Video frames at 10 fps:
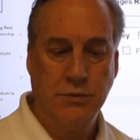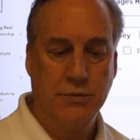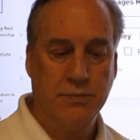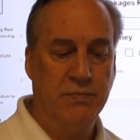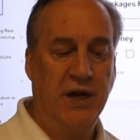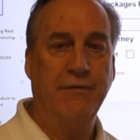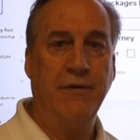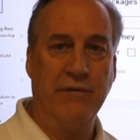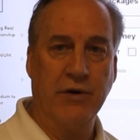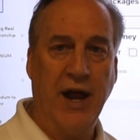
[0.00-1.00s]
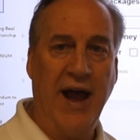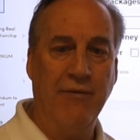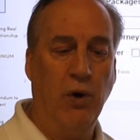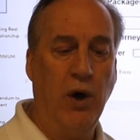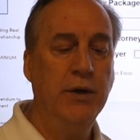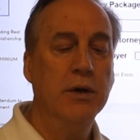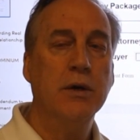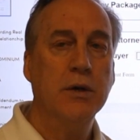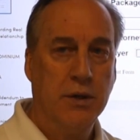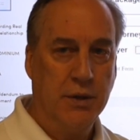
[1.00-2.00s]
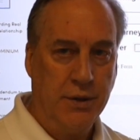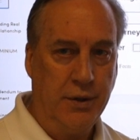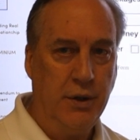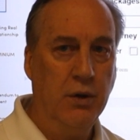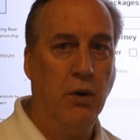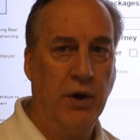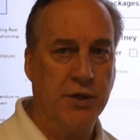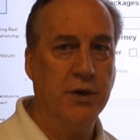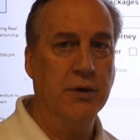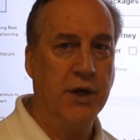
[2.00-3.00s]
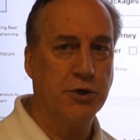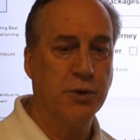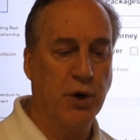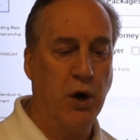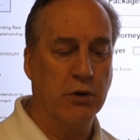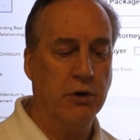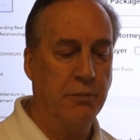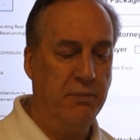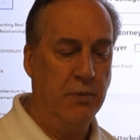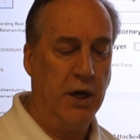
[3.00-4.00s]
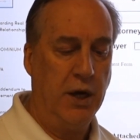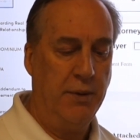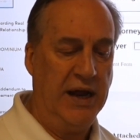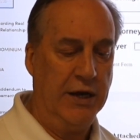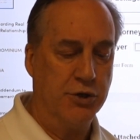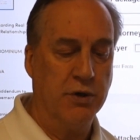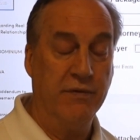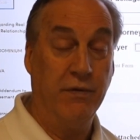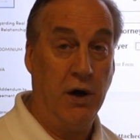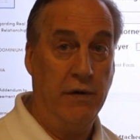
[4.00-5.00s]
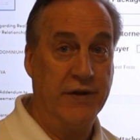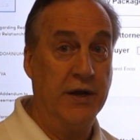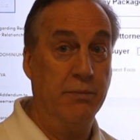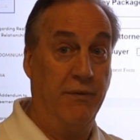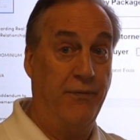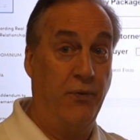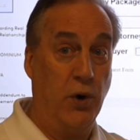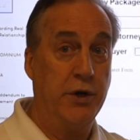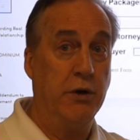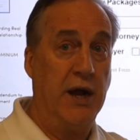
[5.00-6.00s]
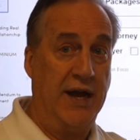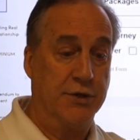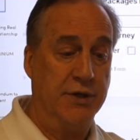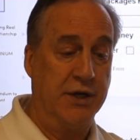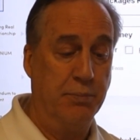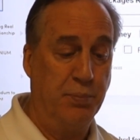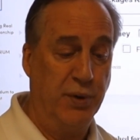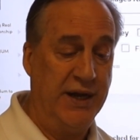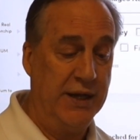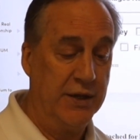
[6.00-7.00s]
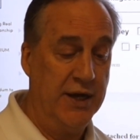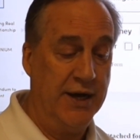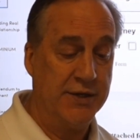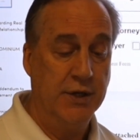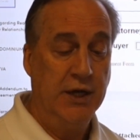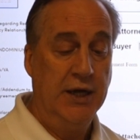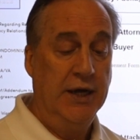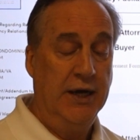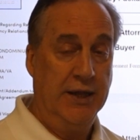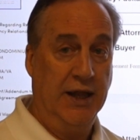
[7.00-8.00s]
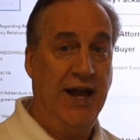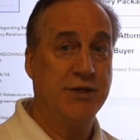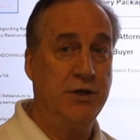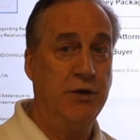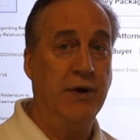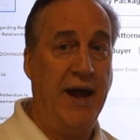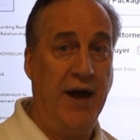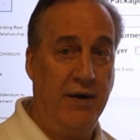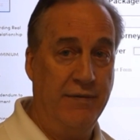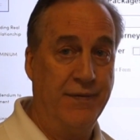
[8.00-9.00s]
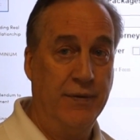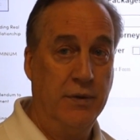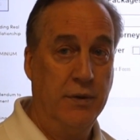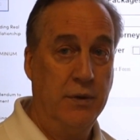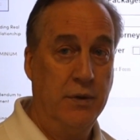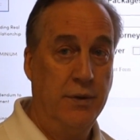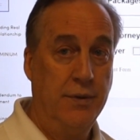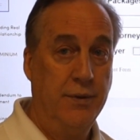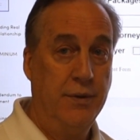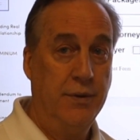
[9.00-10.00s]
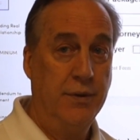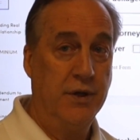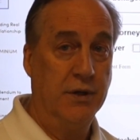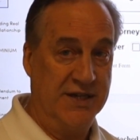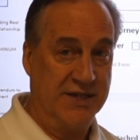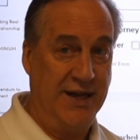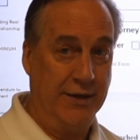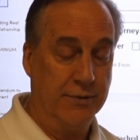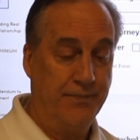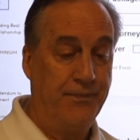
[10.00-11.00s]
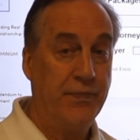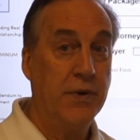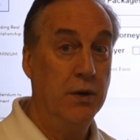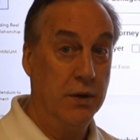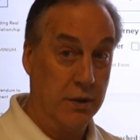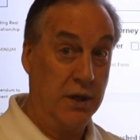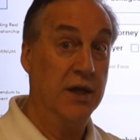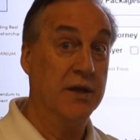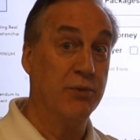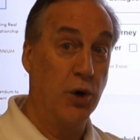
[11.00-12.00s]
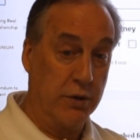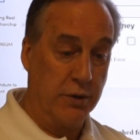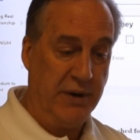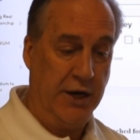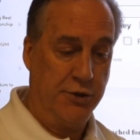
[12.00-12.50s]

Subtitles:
But if you ever have one, you know what to do. Get your broker and manager involved in it before you're actually completing this, unless you have the listing. Get the broker manager